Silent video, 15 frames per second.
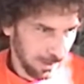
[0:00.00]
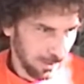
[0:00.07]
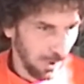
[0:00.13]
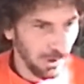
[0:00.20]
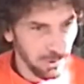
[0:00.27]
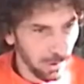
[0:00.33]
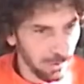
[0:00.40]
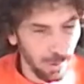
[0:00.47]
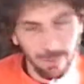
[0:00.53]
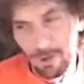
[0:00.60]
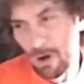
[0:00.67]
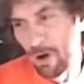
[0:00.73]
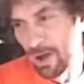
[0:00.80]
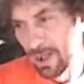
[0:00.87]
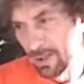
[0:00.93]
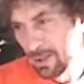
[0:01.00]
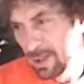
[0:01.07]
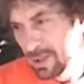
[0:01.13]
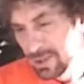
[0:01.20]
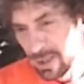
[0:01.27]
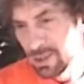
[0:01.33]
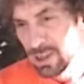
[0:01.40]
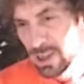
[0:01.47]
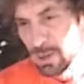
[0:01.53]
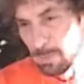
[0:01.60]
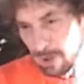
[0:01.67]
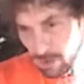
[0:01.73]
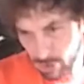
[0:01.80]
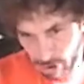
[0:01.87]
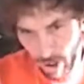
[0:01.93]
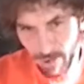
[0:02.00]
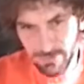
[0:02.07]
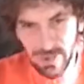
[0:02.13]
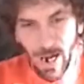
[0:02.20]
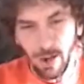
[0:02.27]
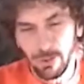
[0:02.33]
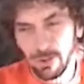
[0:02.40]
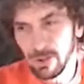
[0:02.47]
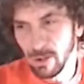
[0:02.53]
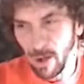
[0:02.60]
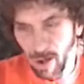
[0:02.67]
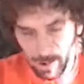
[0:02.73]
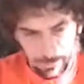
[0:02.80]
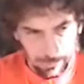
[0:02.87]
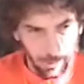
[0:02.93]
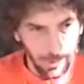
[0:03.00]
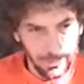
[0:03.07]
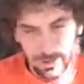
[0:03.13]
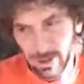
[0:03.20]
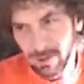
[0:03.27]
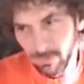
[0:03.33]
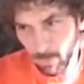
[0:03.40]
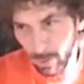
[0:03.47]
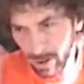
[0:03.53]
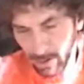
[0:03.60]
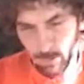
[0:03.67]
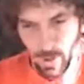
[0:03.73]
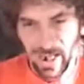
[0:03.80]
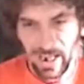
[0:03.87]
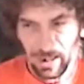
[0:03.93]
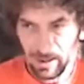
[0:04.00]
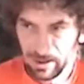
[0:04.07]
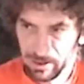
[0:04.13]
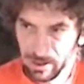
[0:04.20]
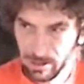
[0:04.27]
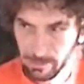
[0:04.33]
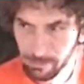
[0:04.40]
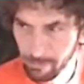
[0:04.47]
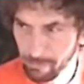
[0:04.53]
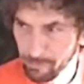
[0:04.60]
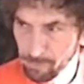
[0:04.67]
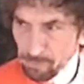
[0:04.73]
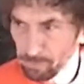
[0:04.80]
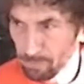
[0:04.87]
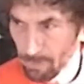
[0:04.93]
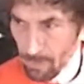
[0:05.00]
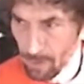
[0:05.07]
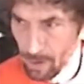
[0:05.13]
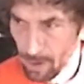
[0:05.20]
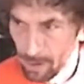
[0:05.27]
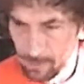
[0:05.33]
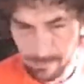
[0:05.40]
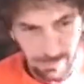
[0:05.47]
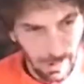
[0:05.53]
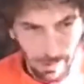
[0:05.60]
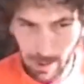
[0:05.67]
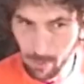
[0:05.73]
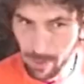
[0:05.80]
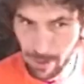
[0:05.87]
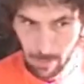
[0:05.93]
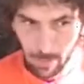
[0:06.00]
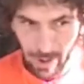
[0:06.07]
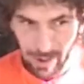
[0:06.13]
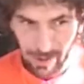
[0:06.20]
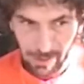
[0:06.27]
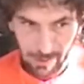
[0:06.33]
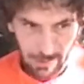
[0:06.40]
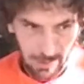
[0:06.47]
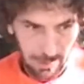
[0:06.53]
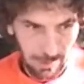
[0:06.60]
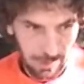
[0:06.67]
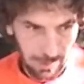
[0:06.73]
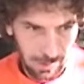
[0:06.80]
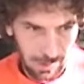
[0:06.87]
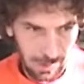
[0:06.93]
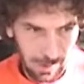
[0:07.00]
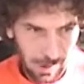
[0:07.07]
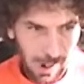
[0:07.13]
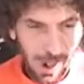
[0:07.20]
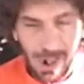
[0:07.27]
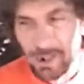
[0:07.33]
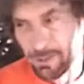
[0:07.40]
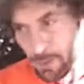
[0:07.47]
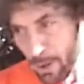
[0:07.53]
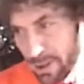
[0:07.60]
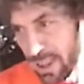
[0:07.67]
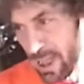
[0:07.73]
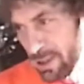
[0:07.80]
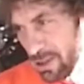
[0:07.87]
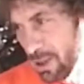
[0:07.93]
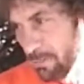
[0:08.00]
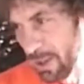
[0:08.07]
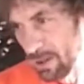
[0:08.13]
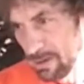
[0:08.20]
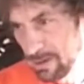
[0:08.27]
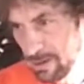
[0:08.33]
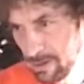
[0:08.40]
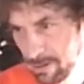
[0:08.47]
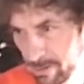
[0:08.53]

But you don't know it, since it's been shoved down our throats in weird ways. Very weird ways. New Testament.